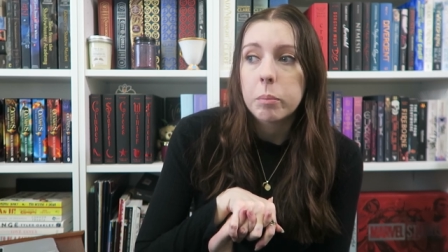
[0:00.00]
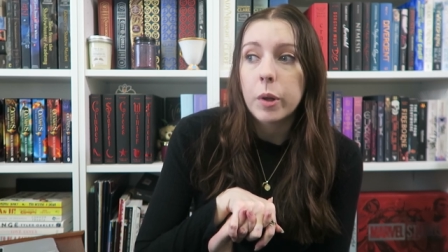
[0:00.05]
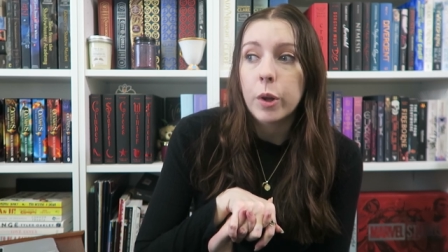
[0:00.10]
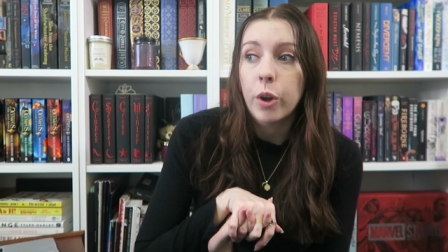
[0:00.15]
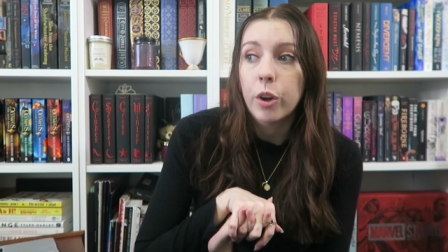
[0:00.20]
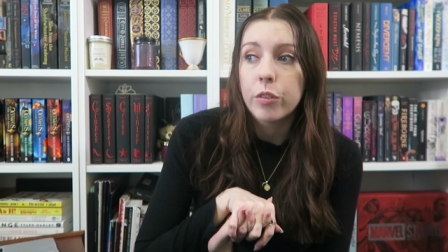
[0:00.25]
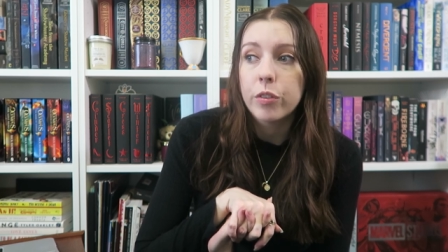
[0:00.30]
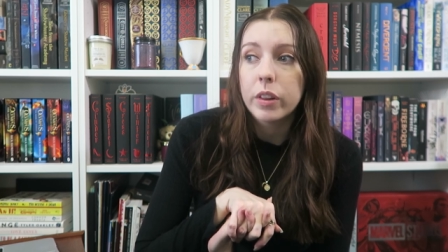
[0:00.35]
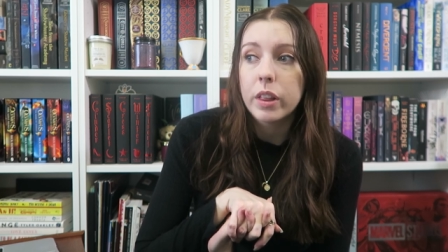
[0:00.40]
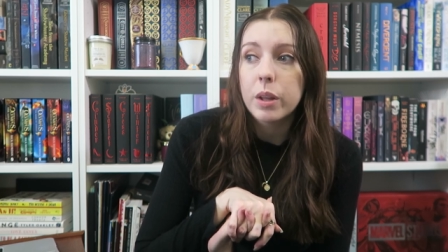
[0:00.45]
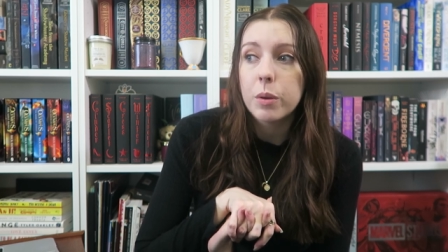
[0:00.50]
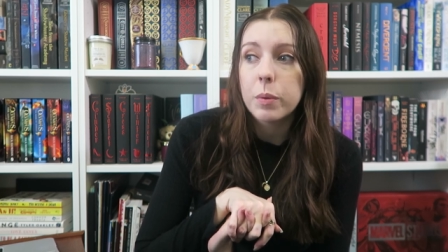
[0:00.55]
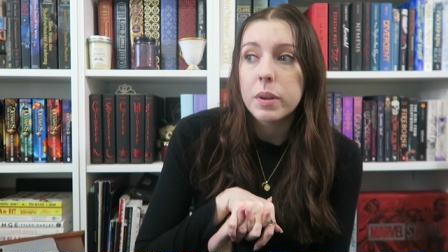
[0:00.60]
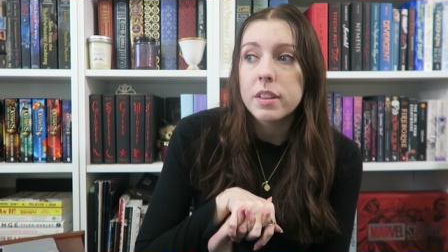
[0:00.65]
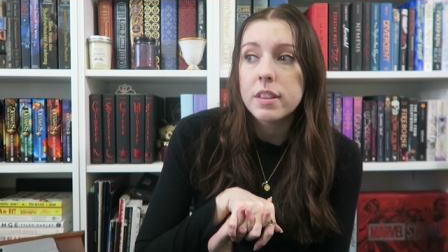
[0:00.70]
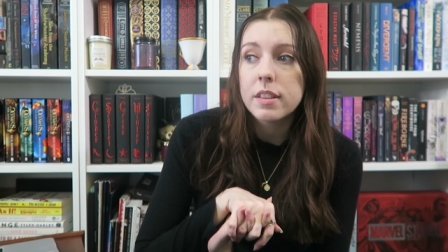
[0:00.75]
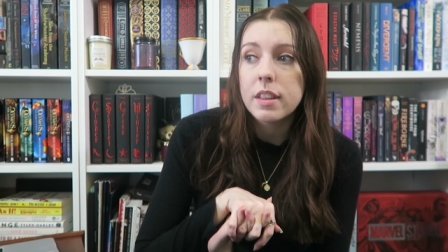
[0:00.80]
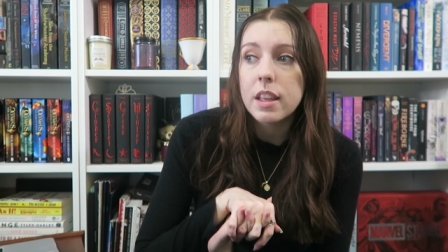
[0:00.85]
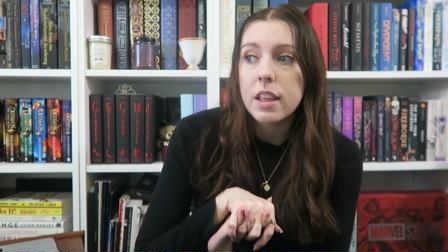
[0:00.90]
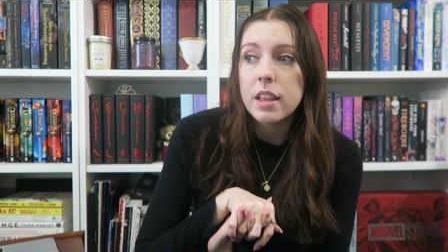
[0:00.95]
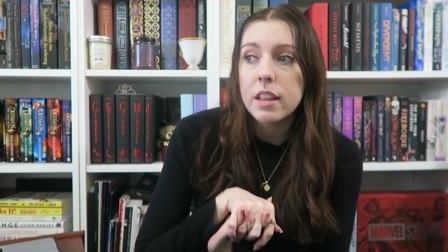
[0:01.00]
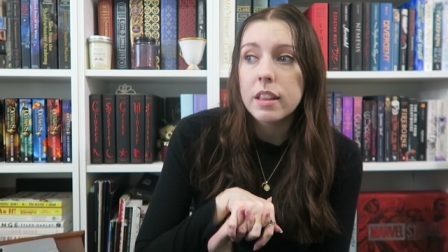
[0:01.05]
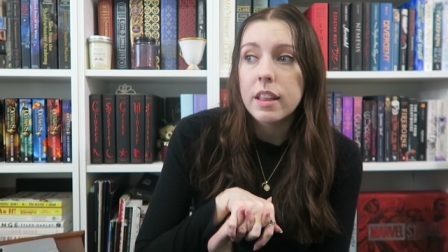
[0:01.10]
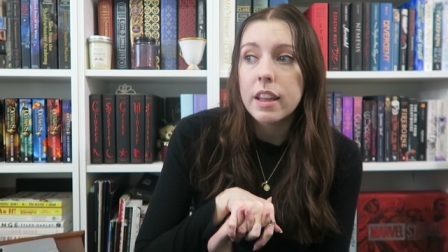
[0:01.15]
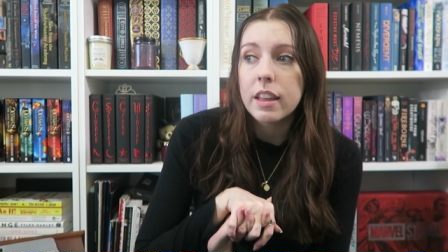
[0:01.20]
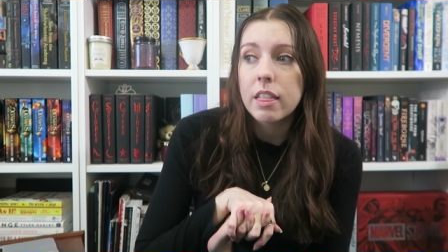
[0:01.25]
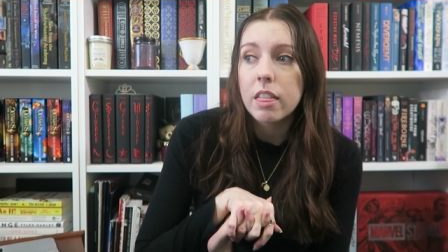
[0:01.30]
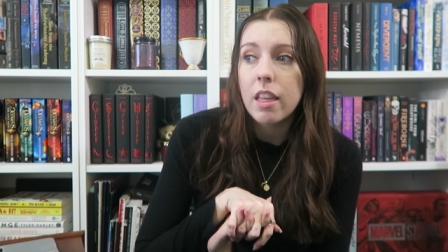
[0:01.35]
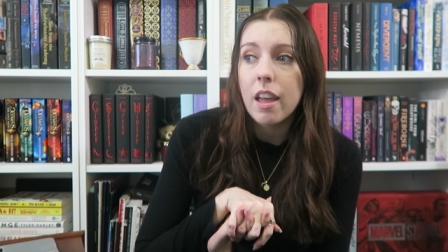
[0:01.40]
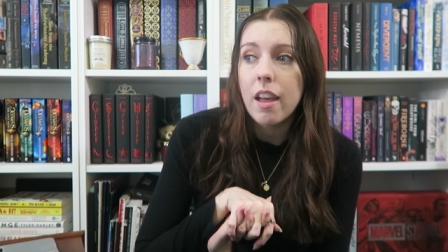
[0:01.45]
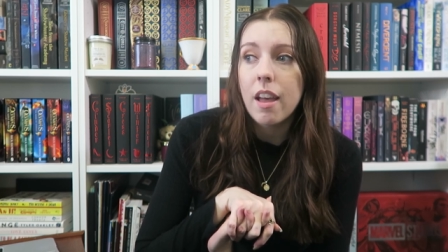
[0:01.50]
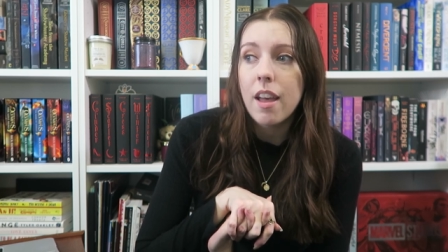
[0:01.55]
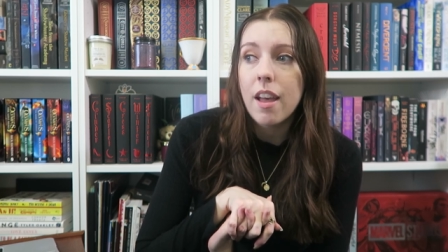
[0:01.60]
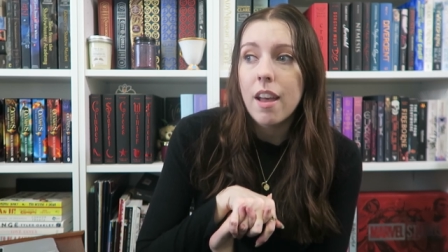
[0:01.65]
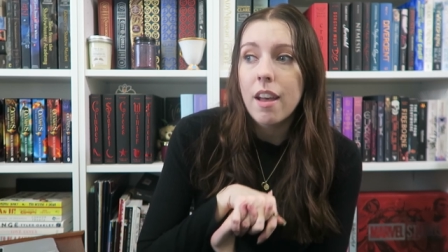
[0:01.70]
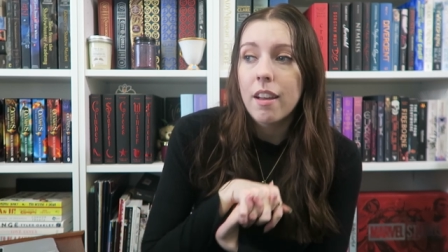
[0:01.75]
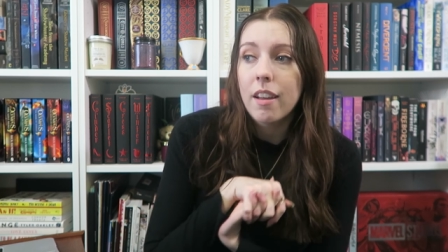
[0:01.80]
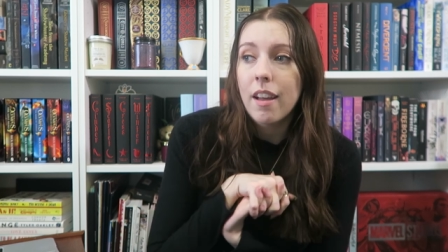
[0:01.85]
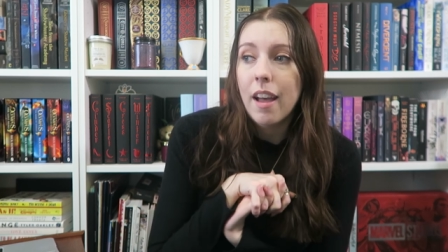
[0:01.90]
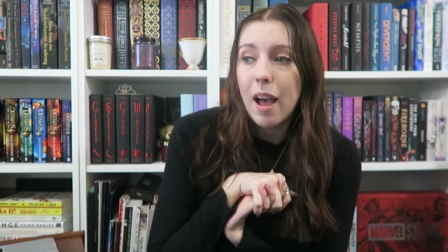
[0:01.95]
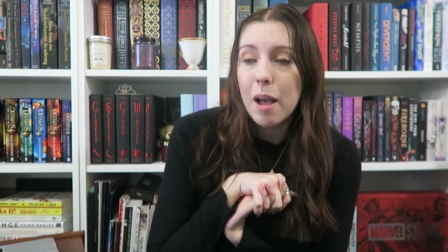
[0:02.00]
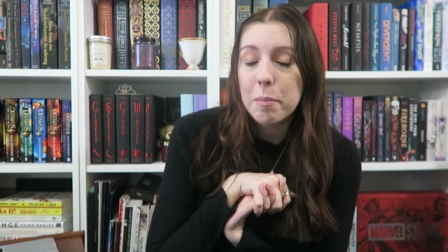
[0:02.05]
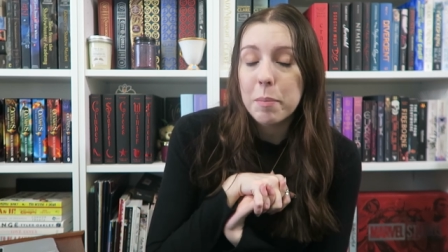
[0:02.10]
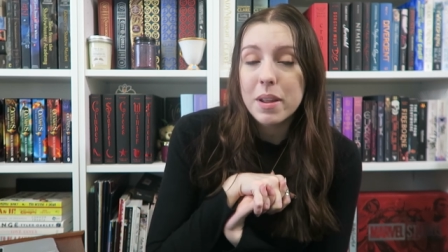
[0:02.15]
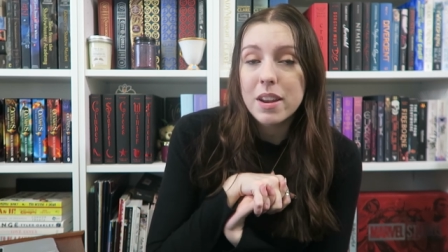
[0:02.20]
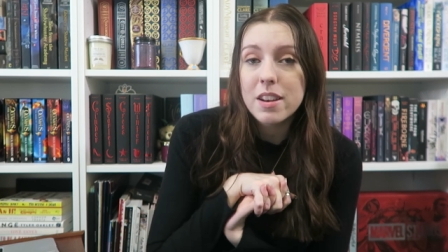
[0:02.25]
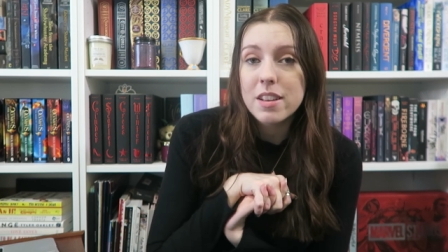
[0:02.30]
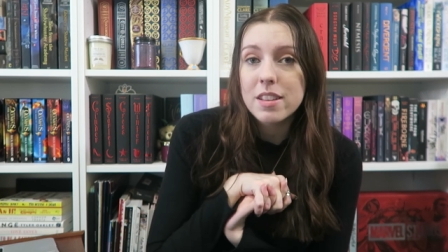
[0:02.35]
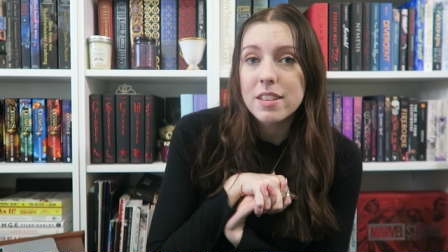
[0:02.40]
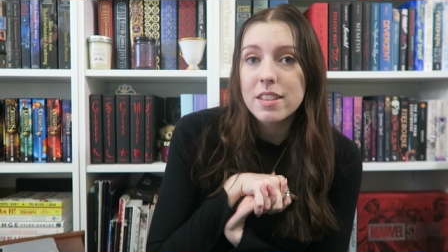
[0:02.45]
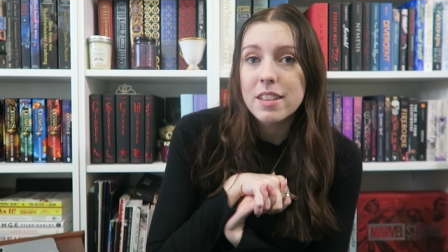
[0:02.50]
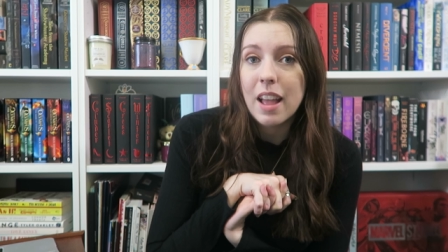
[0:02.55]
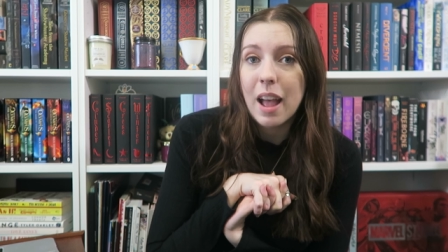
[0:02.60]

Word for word: so hopefully we see like their happiness